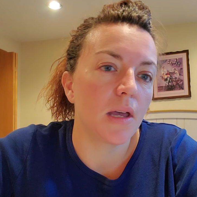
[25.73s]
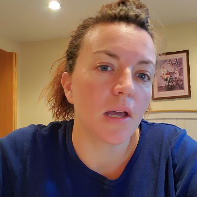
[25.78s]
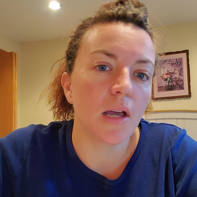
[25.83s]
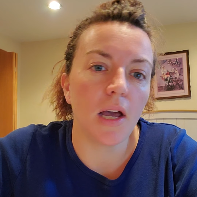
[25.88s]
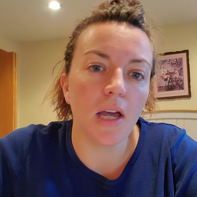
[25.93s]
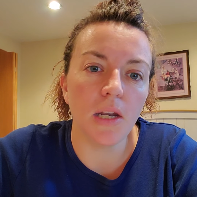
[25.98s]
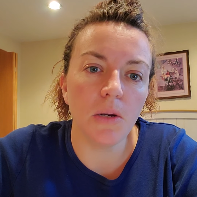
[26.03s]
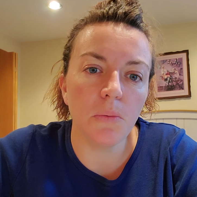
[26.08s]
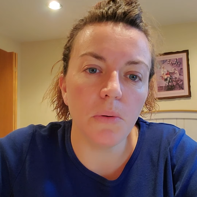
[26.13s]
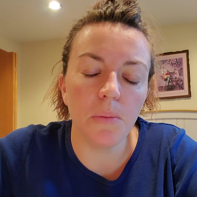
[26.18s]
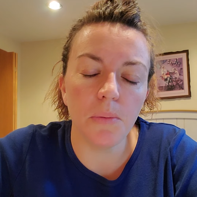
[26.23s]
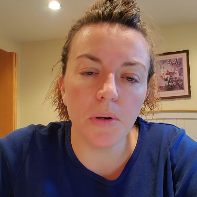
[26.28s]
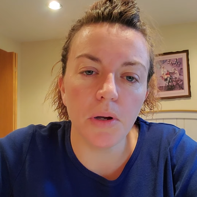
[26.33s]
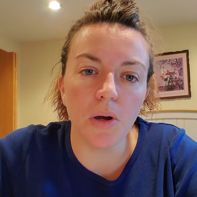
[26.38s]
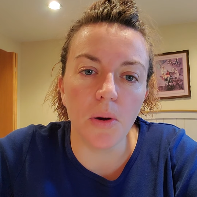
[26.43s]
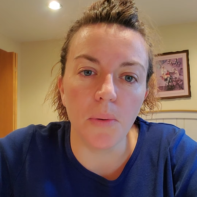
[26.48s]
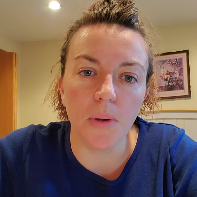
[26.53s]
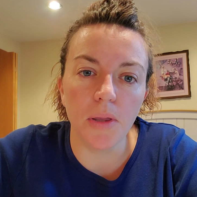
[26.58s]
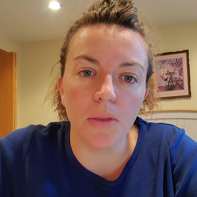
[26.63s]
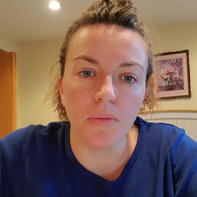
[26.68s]
kind of what we're
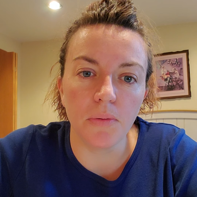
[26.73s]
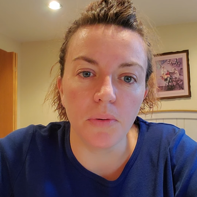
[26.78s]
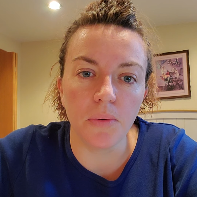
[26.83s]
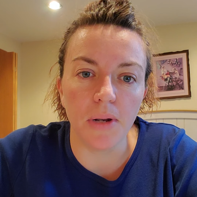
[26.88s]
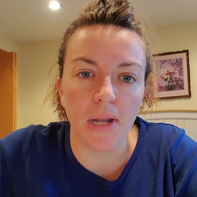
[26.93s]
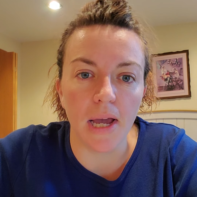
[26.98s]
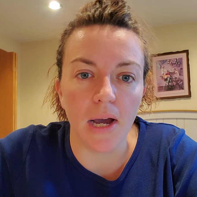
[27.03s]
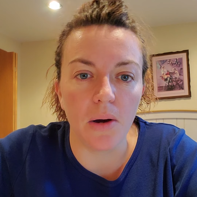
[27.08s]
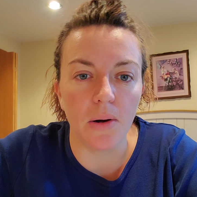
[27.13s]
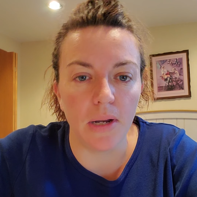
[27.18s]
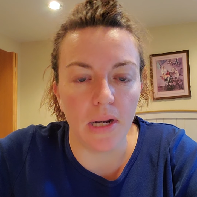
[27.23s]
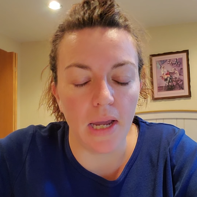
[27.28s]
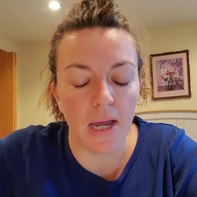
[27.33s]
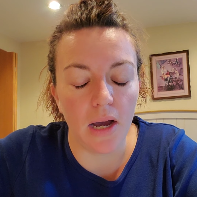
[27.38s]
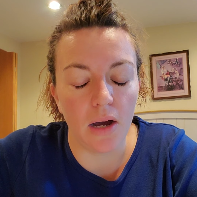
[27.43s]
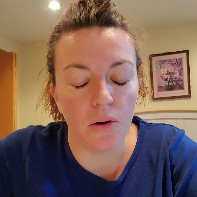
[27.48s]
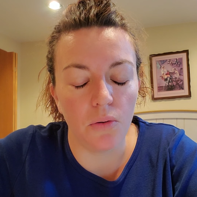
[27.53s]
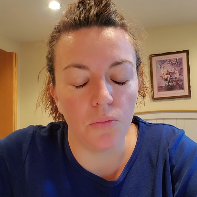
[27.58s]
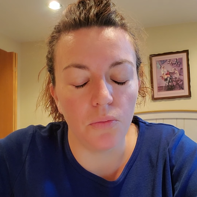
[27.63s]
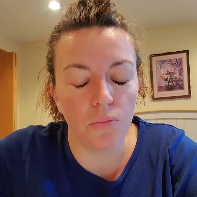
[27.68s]
going through now and
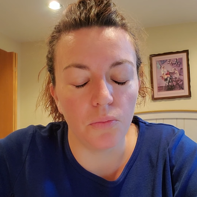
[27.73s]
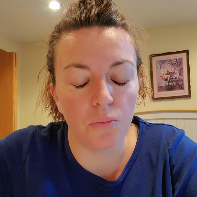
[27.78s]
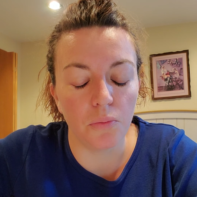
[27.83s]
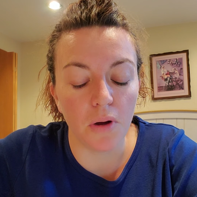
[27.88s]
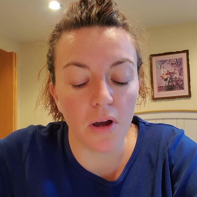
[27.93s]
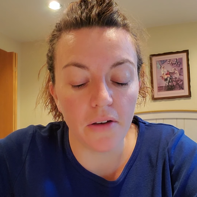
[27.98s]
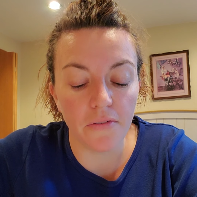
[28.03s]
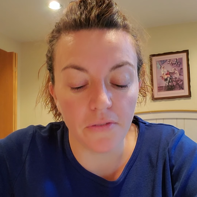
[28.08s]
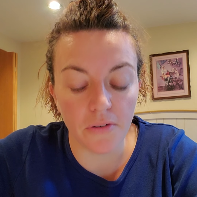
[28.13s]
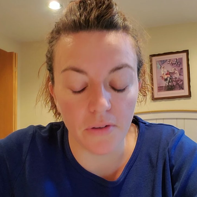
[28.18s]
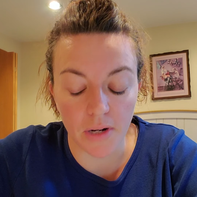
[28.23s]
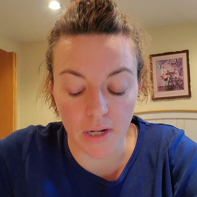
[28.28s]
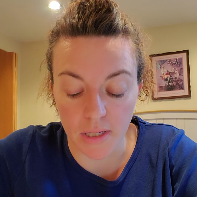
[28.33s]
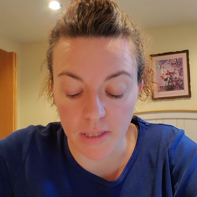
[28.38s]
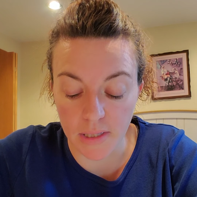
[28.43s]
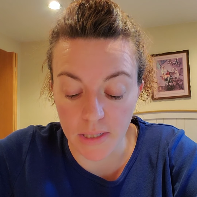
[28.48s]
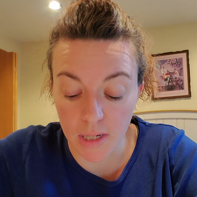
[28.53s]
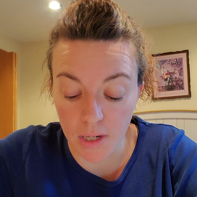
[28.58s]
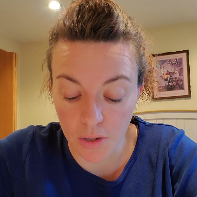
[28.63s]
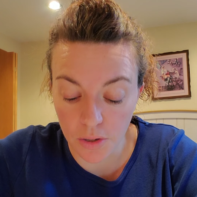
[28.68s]
how rough and a
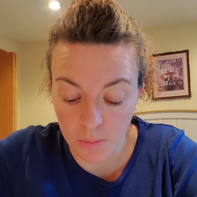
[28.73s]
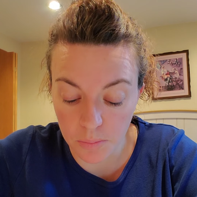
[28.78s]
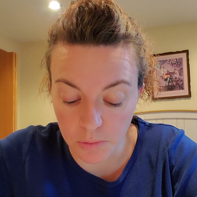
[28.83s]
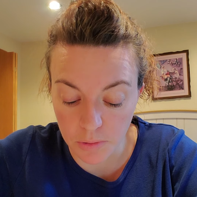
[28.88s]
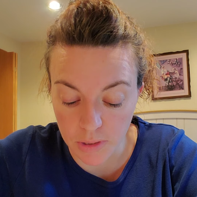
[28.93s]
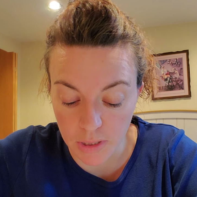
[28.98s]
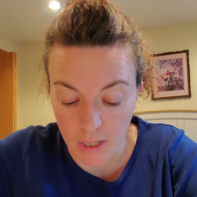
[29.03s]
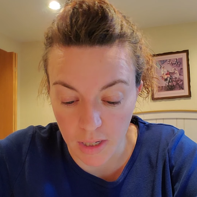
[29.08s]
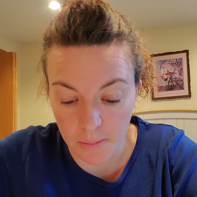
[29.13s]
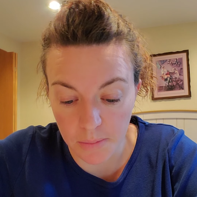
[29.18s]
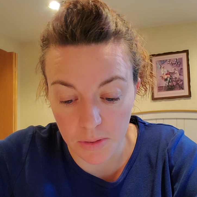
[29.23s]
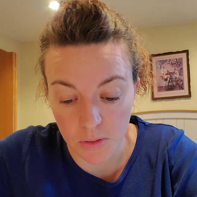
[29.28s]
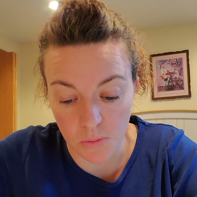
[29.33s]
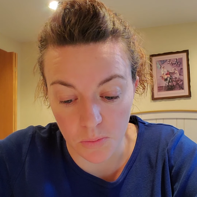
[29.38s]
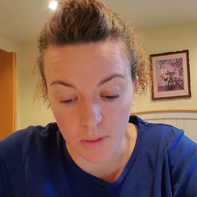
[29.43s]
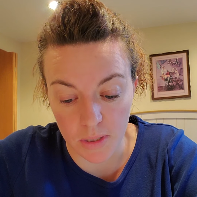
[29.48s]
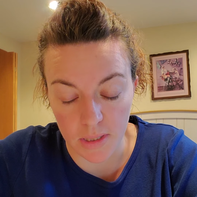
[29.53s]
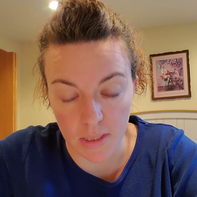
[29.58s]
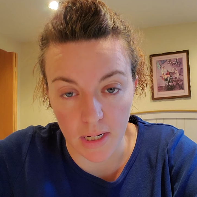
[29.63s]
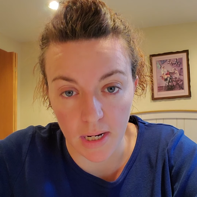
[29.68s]
terrible time this
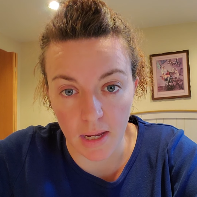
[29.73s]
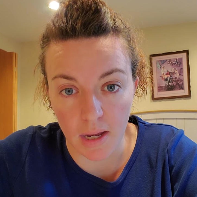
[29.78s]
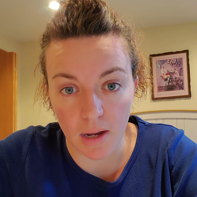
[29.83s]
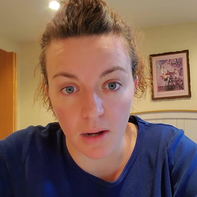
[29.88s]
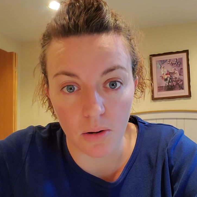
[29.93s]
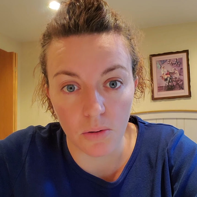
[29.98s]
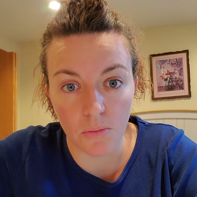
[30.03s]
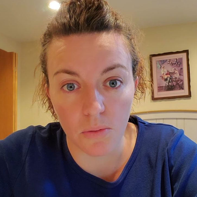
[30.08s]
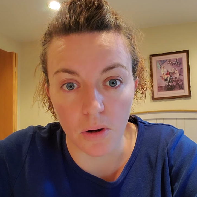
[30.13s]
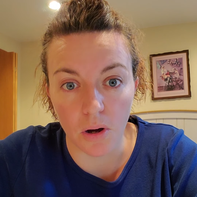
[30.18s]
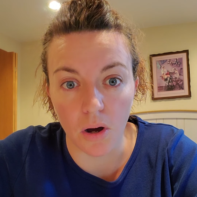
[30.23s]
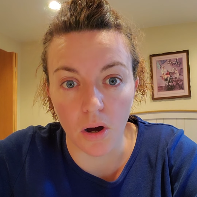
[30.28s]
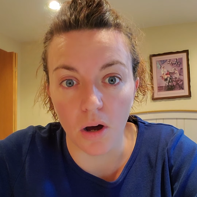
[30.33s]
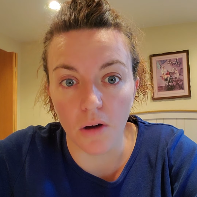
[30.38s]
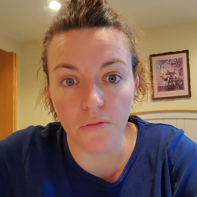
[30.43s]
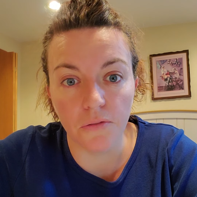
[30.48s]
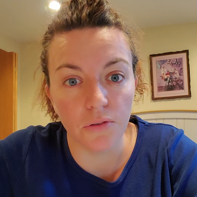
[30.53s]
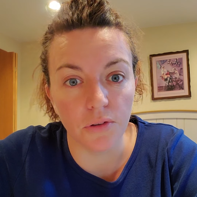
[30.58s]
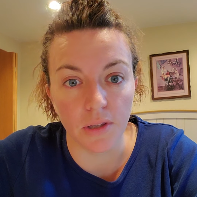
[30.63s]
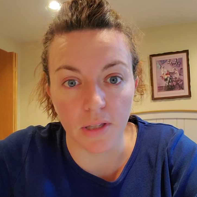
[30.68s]
was and how
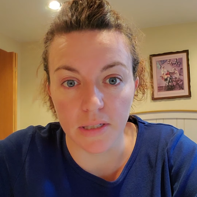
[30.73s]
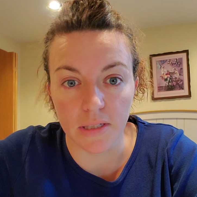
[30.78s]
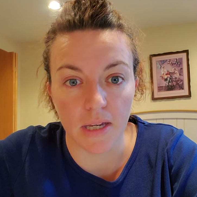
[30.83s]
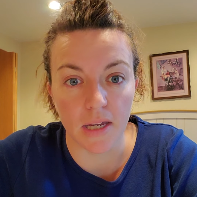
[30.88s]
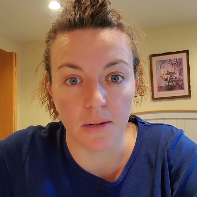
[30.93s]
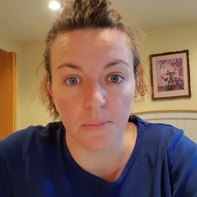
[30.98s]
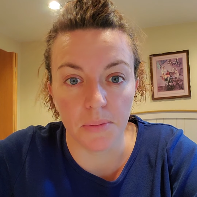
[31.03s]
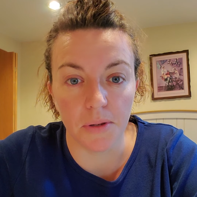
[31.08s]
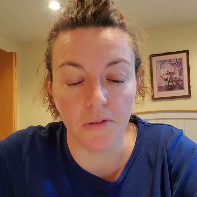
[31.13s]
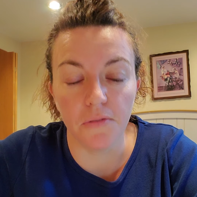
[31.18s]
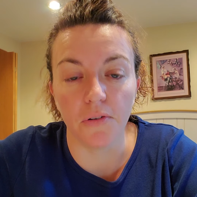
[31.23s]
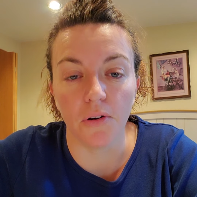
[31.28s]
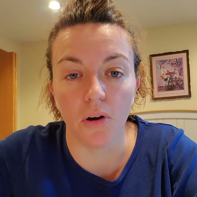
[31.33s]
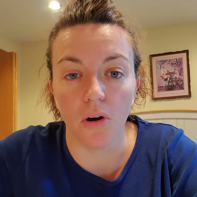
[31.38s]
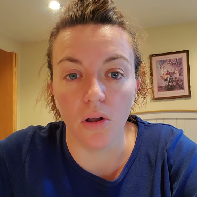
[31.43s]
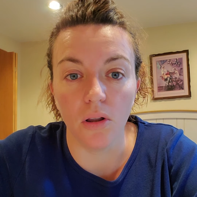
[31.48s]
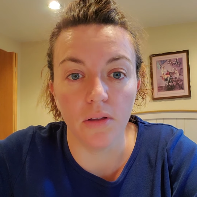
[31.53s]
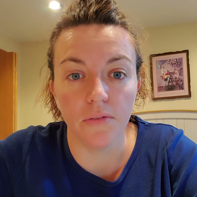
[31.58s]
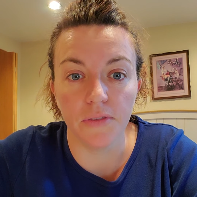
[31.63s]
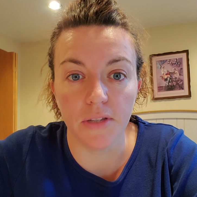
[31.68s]
awful this had to be for
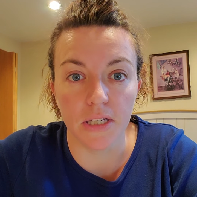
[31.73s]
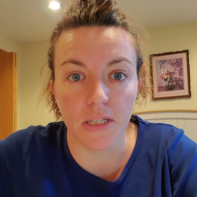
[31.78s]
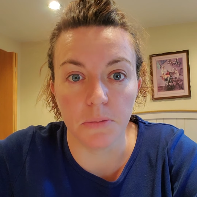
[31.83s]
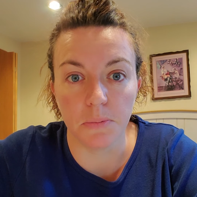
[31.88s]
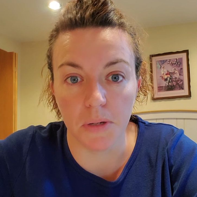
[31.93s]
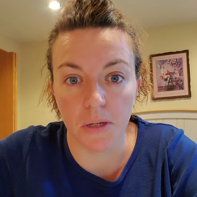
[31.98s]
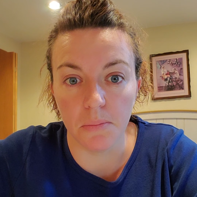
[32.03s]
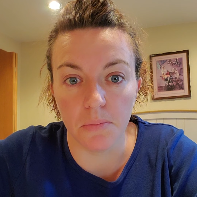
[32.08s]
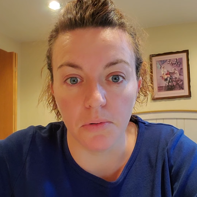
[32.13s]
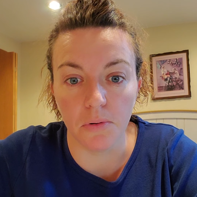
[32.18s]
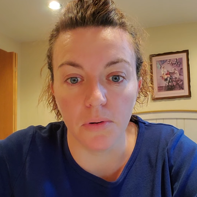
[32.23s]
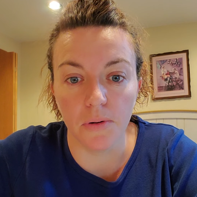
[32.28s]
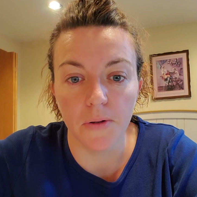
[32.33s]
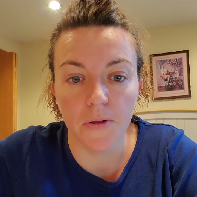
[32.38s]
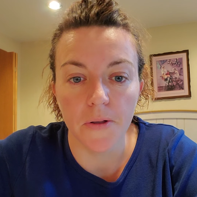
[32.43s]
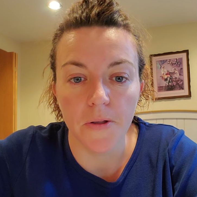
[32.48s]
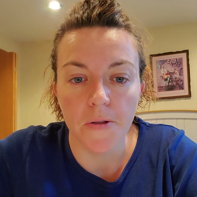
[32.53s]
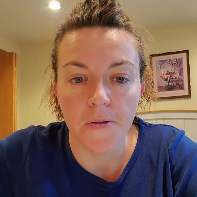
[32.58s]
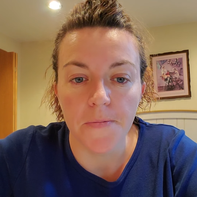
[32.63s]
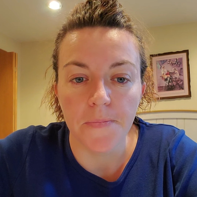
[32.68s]
all of these people.
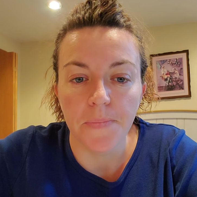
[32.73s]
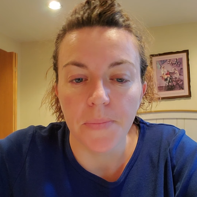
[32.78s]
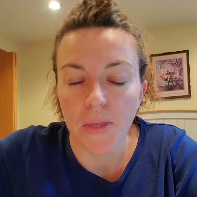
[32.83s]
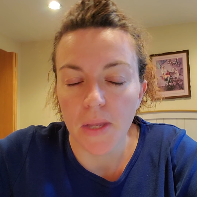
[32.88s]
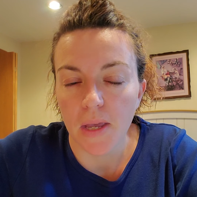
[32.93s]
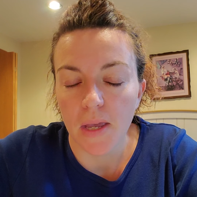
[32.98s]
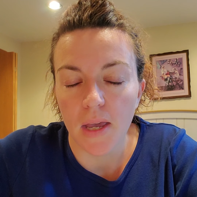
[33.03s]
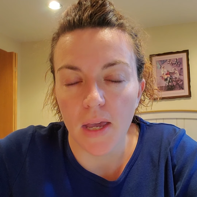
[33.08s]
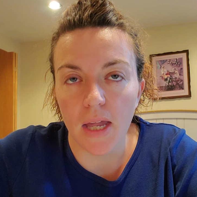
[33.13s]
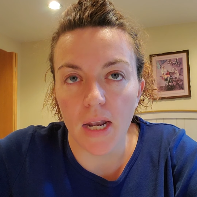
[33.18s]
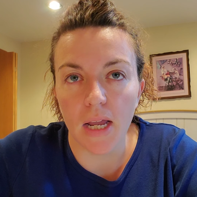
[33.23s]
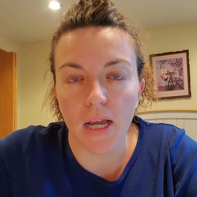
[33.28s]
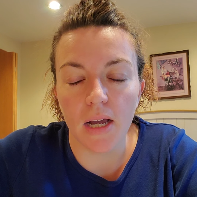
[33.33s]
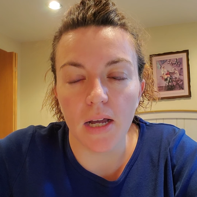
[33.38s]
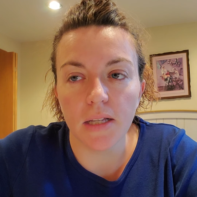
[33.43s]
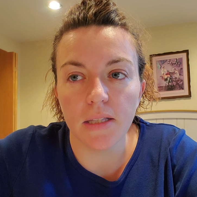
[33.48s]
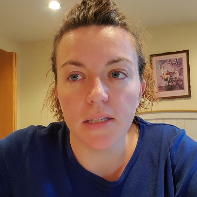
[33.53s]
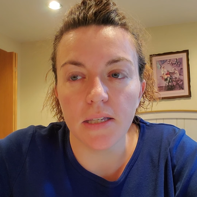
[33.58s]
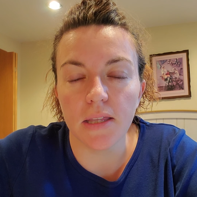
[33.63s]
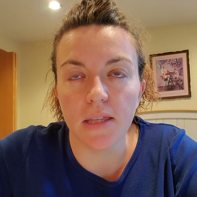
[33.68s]
And I
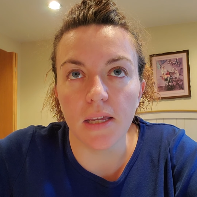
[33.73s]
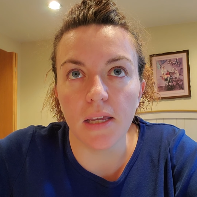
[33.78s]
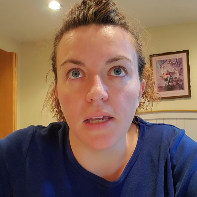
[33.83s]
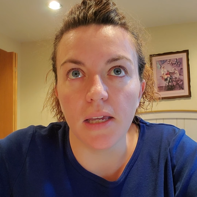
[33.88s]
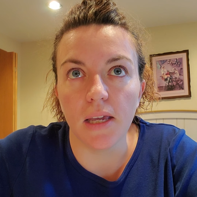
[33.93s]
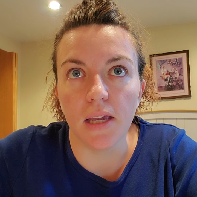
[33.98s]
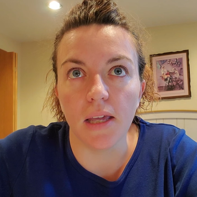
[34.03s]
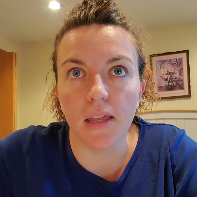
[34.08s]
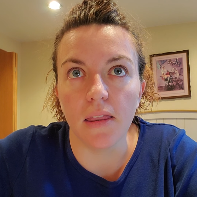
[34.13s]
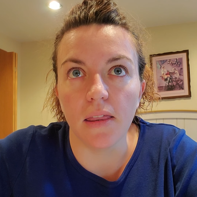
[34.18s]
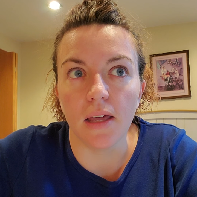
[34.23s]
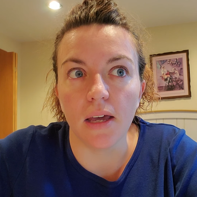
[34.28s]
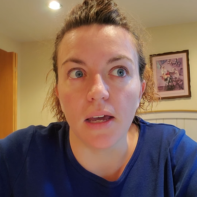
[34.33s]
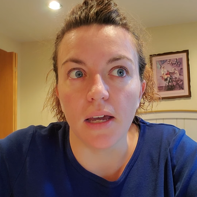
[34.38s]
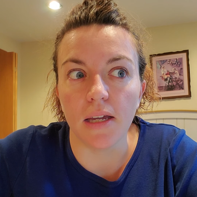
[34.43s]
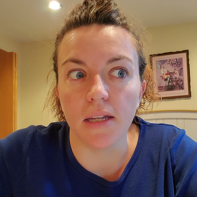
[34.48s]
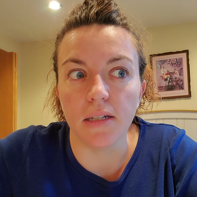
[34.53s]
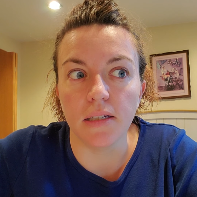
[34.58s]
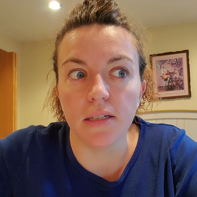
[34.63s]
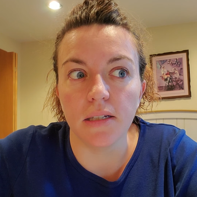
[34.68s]
got to thinking
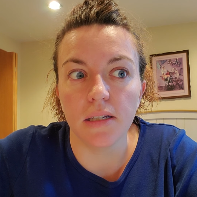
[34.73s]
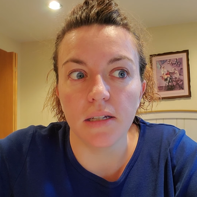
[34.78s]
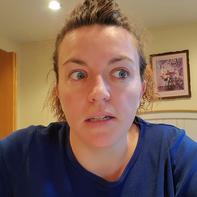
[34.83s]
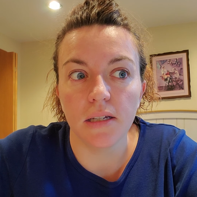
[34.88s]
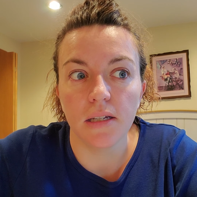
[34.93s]
that